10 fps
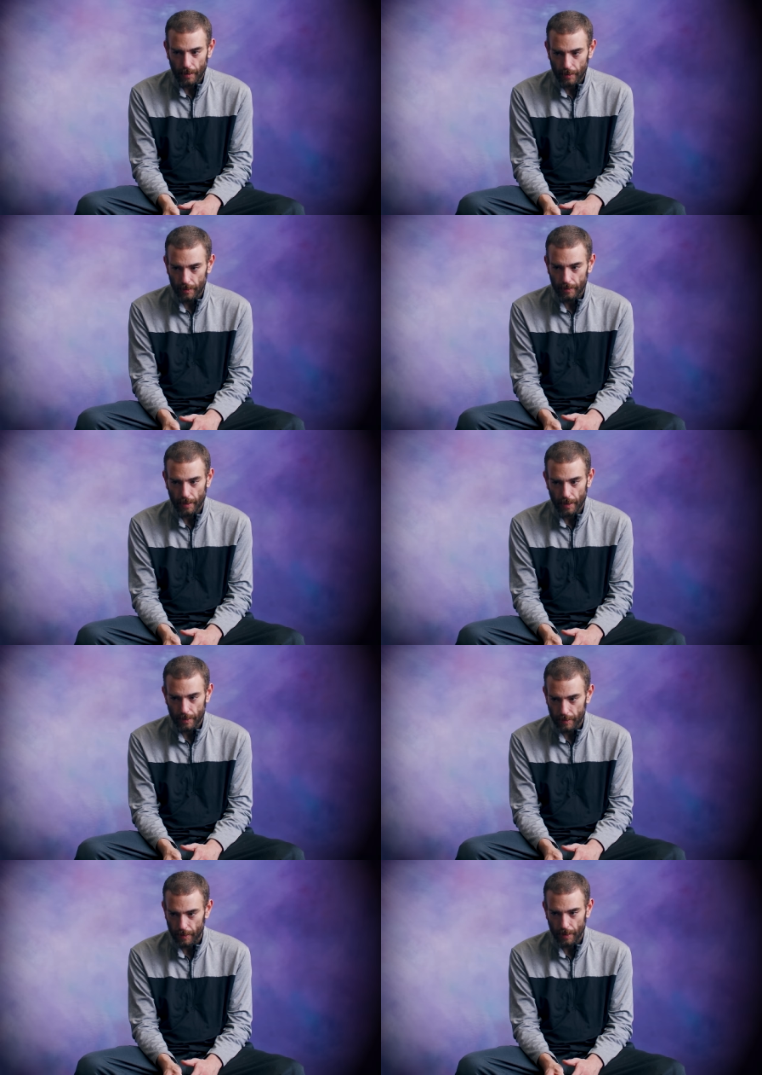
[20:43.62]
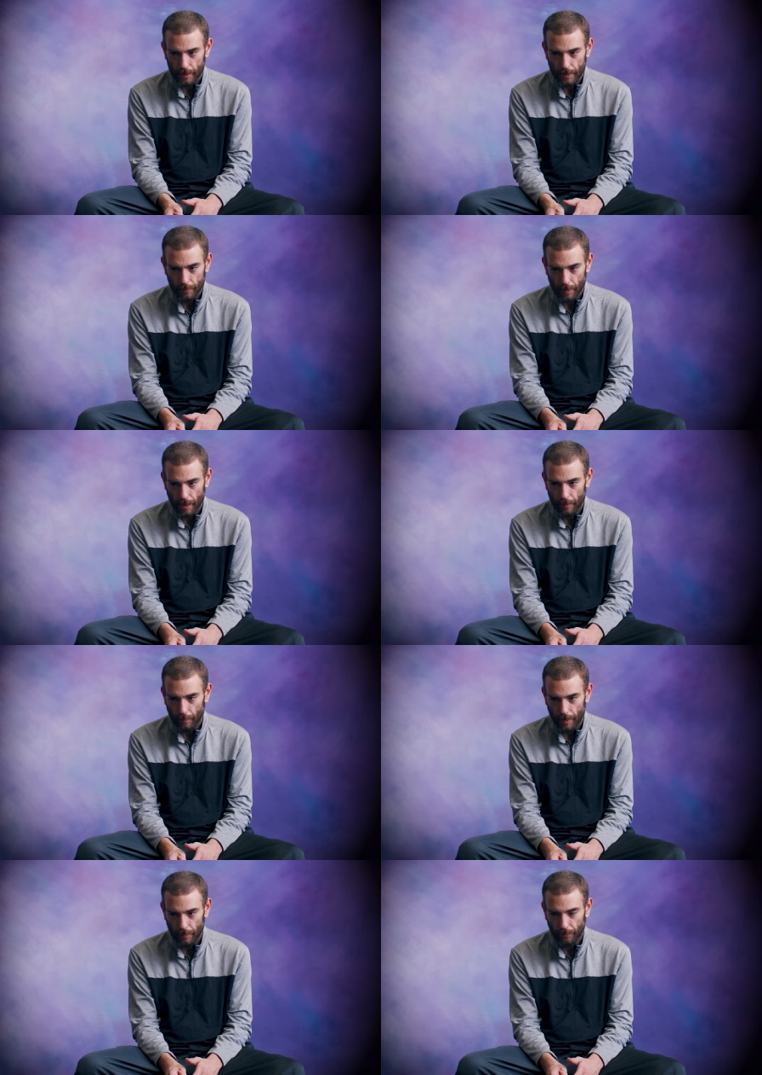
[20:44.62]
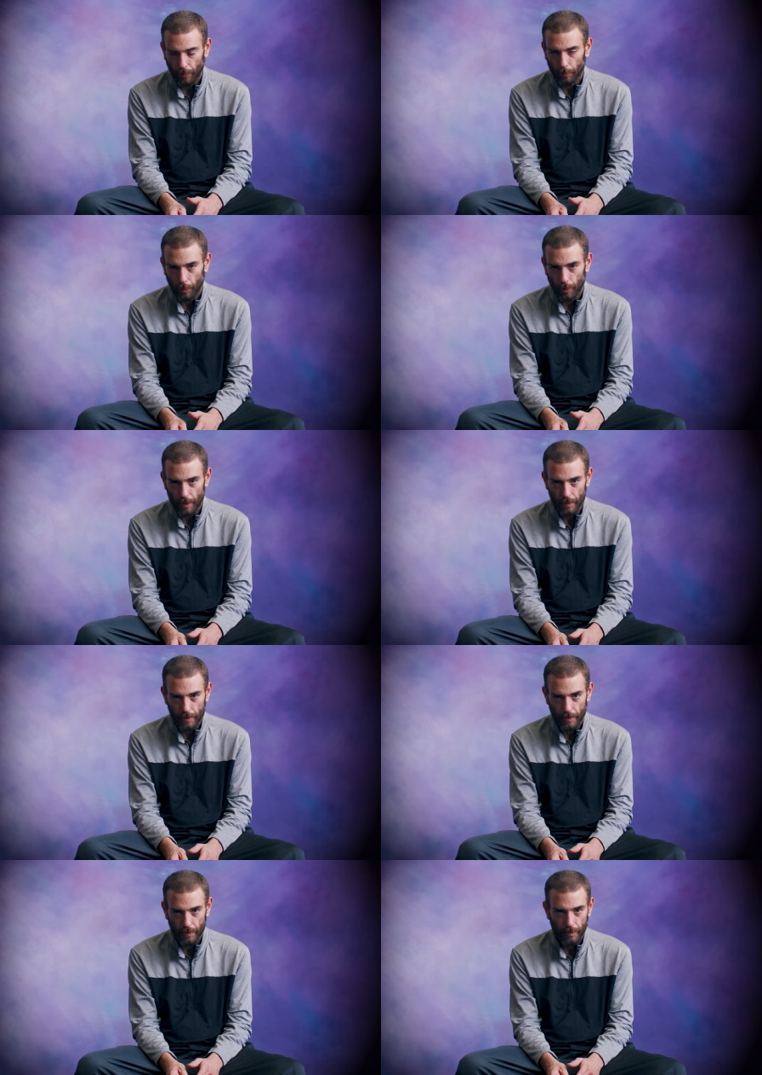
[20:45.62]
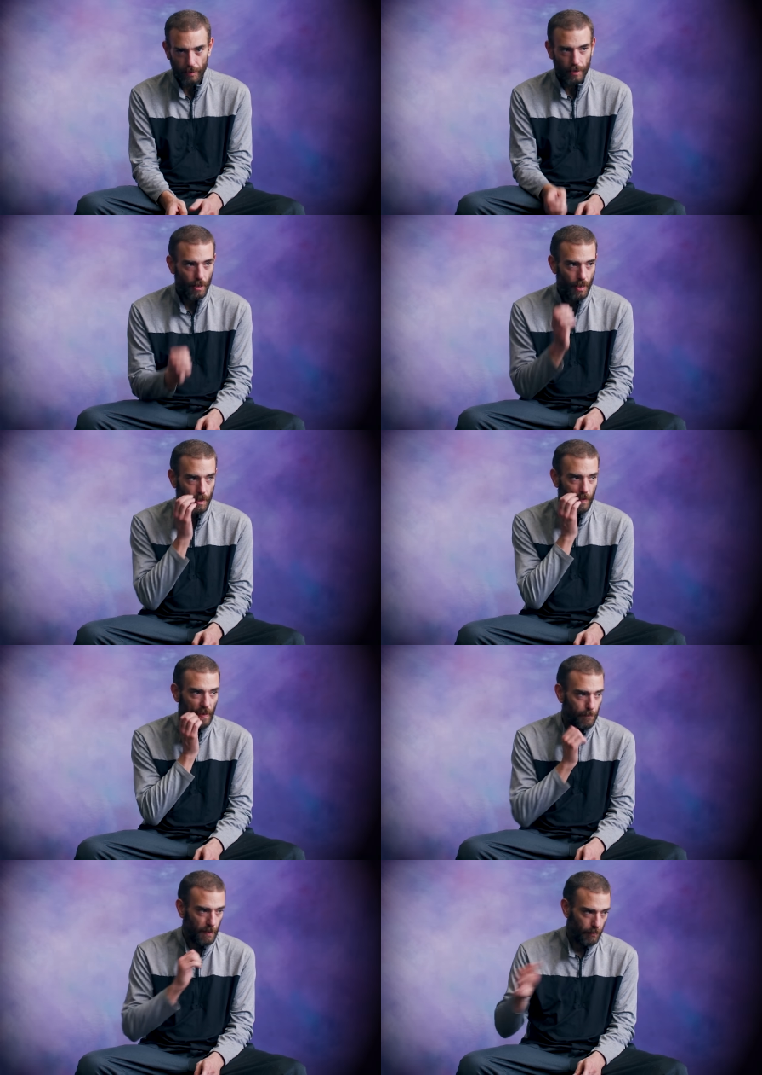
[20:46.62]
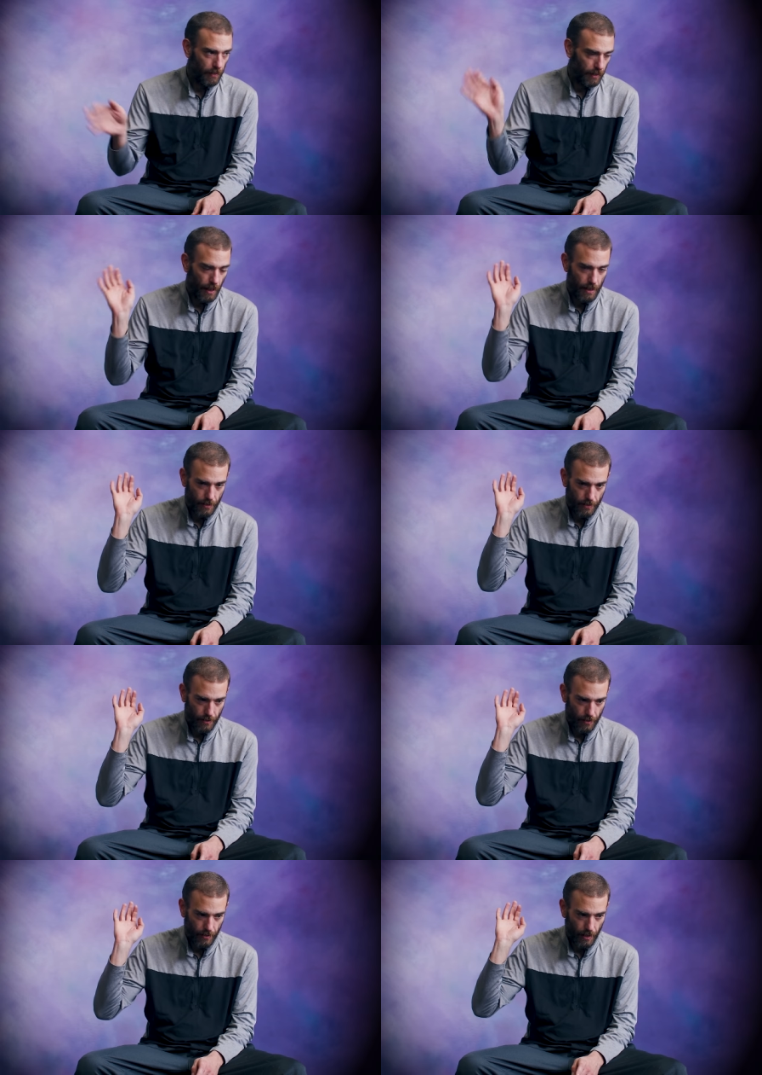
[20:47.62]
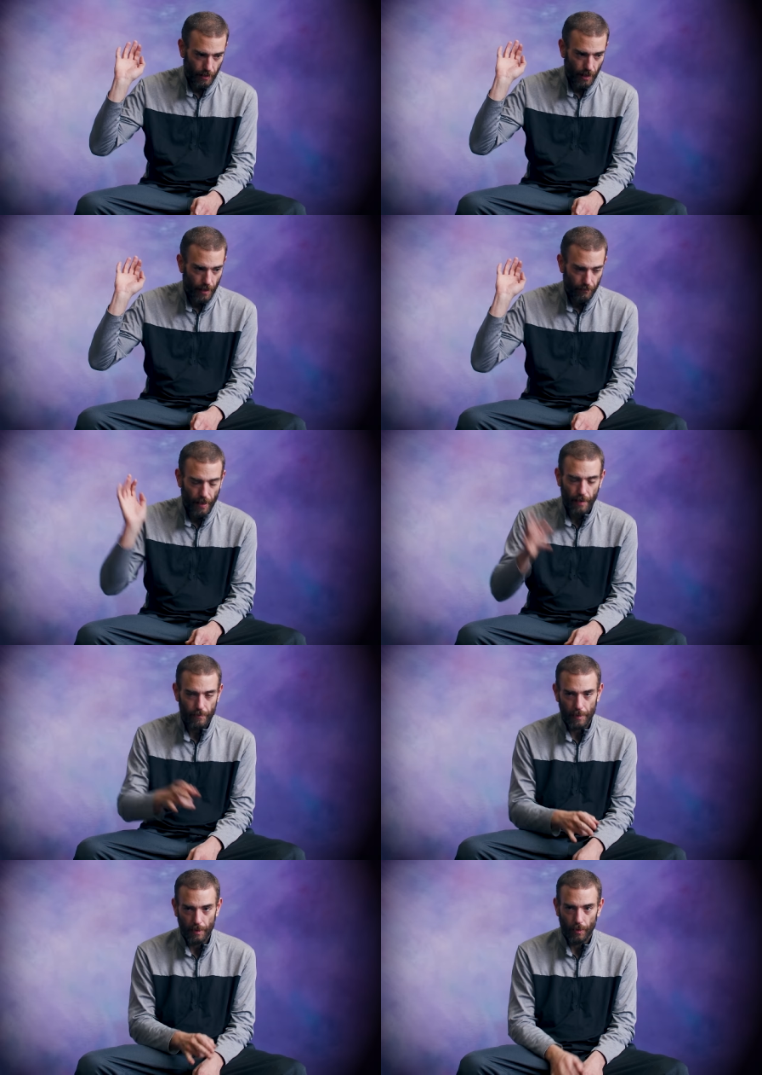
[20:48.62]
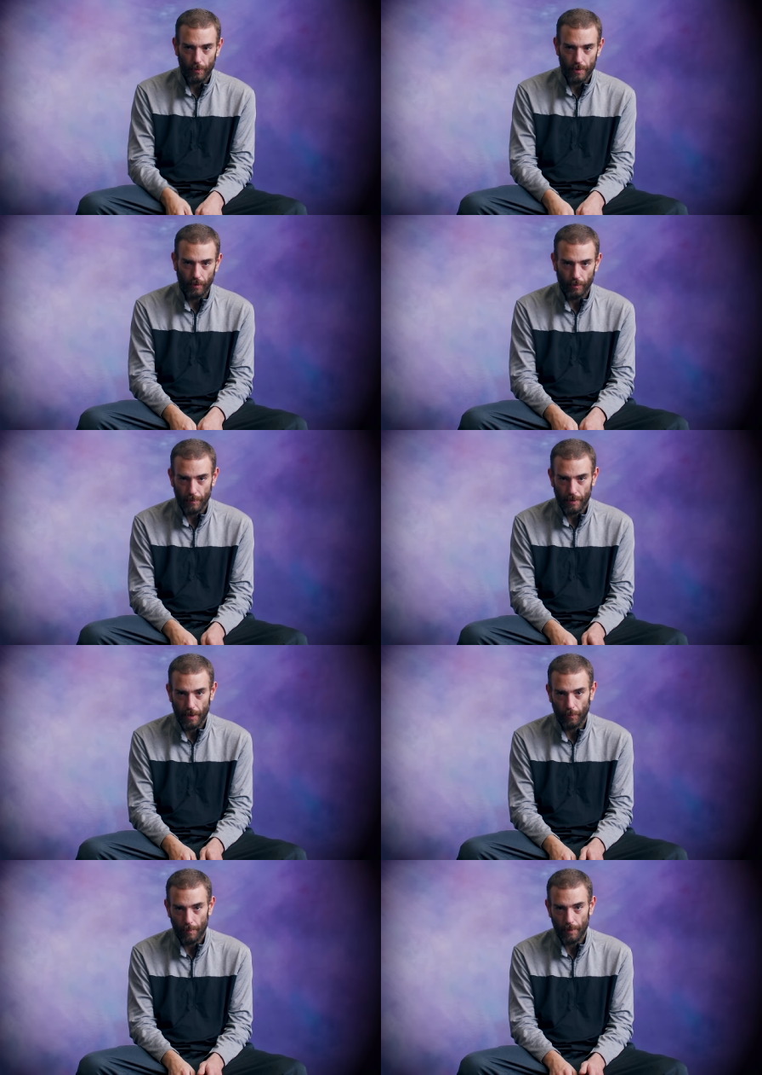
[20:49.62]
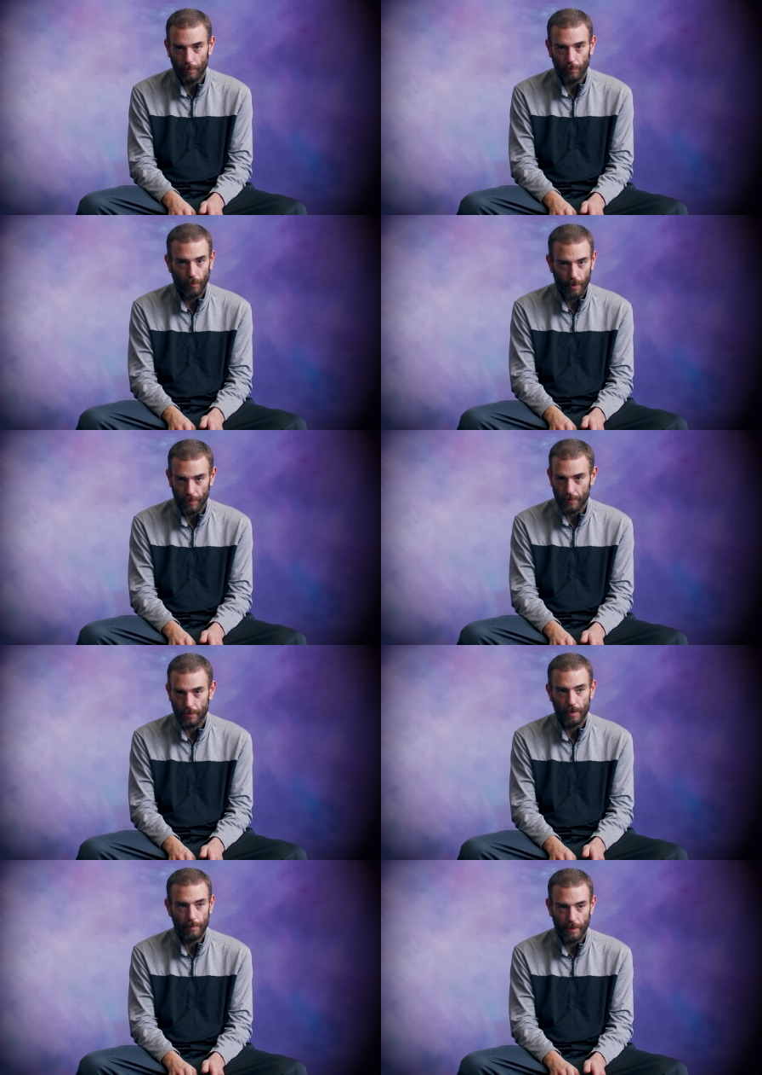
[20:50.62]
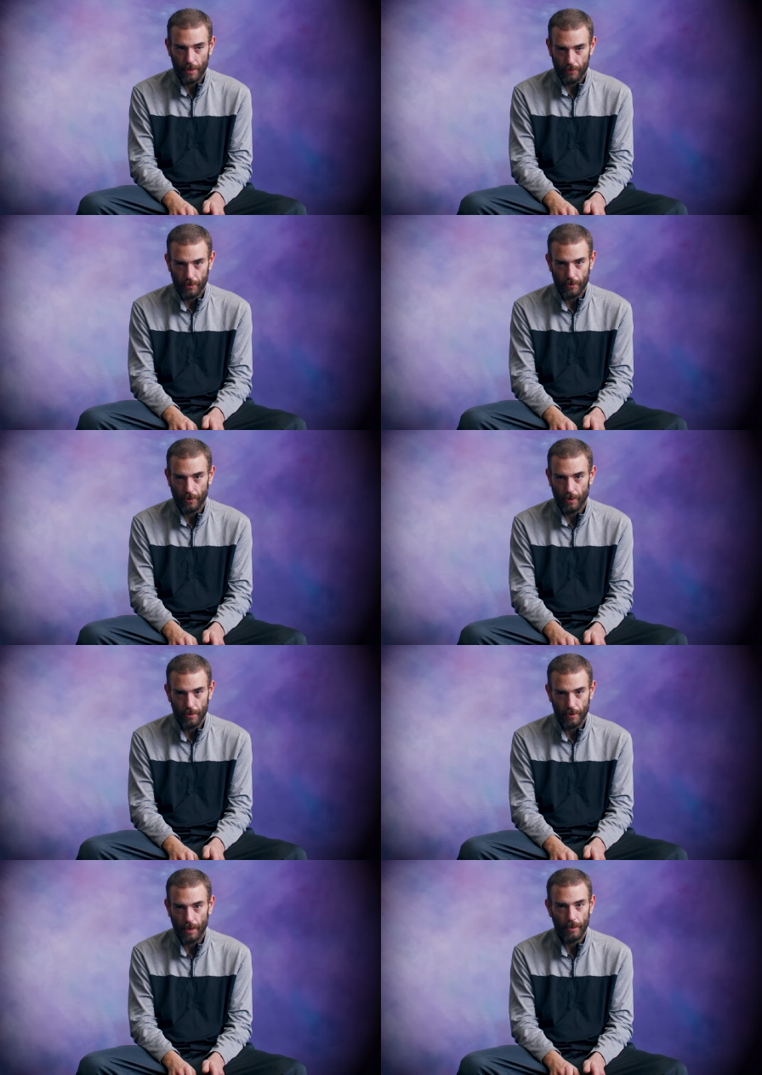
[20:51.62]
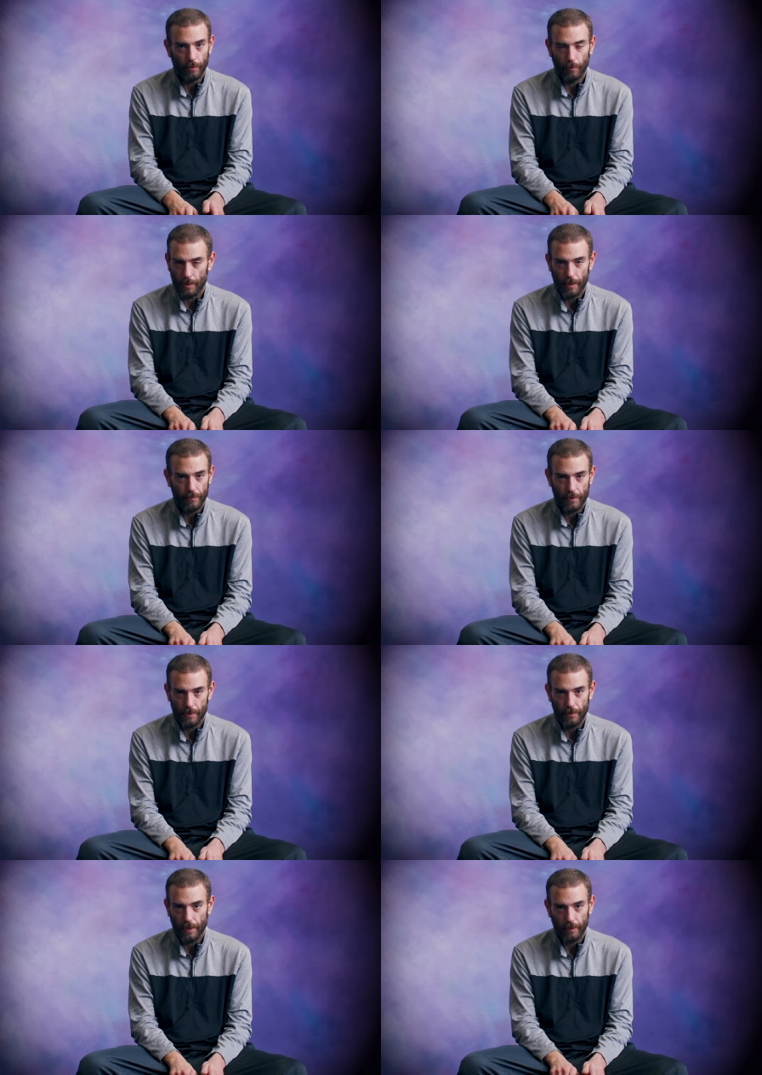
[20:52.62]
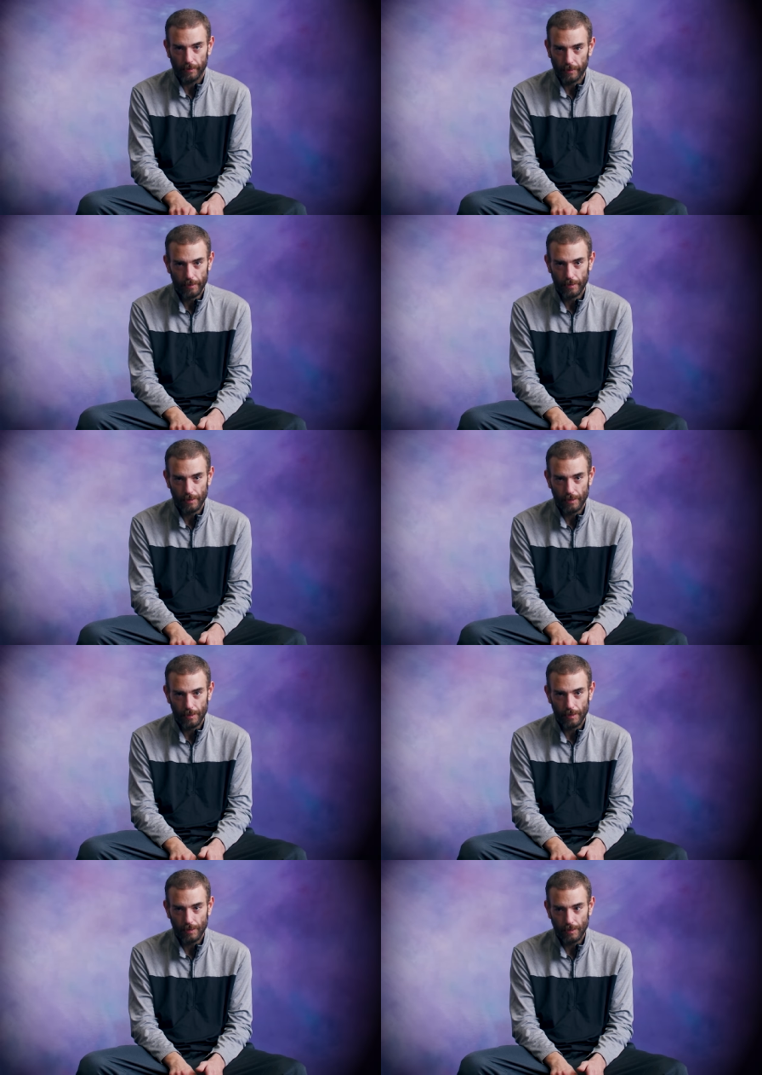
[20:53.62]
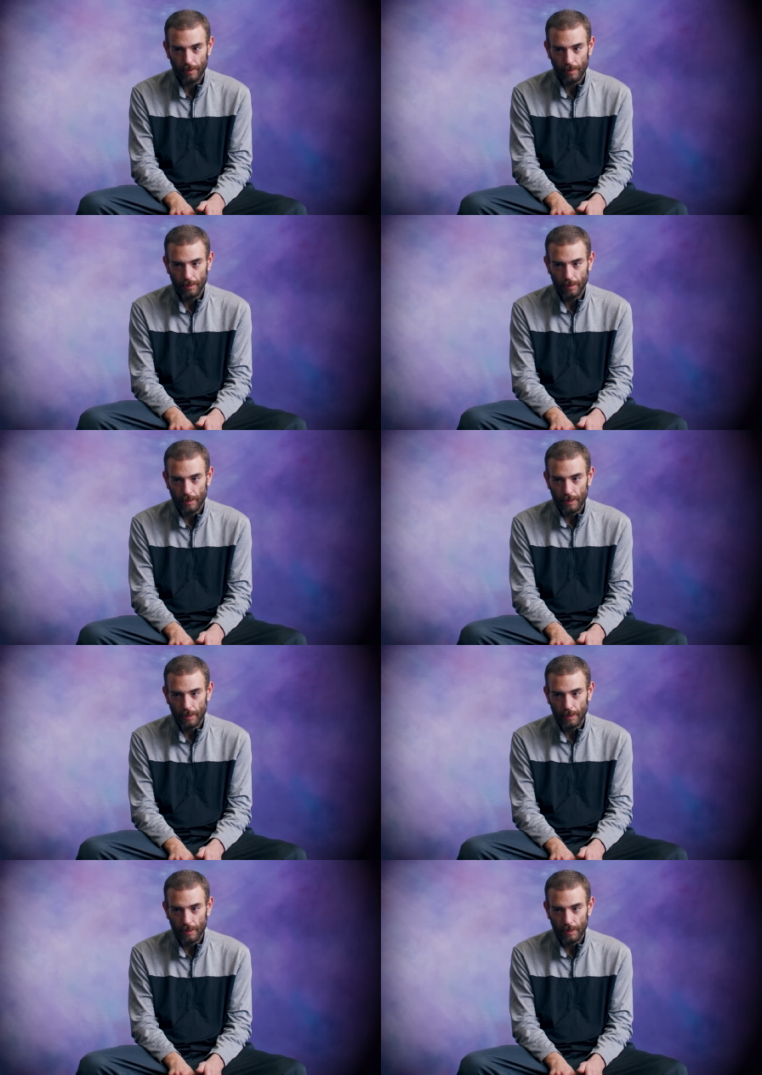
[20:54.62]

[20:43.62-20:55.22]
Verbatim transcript: yeah, that's when I went full bore into uh, being with guys because it's like if I have to be in a hotel room with that woman, one of us is going to be catching a charge, and I don't want to have to do that. I'm just saying, being with guys.